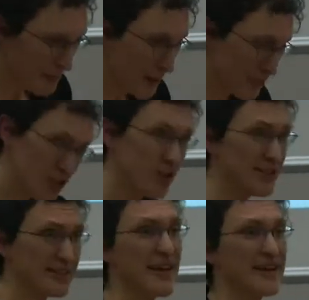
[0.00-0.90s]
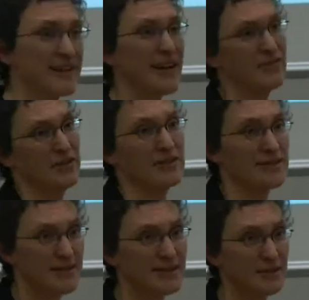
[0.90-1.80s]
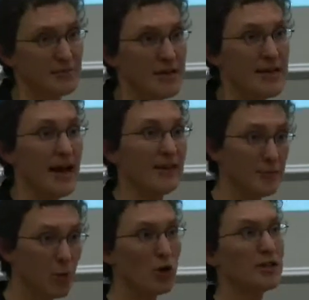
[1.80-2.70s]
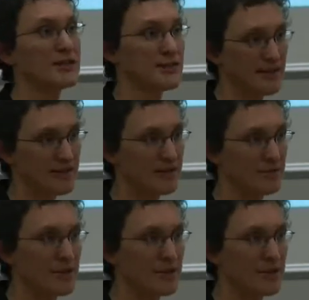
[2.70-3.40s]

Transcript: particularly the second level system and the points system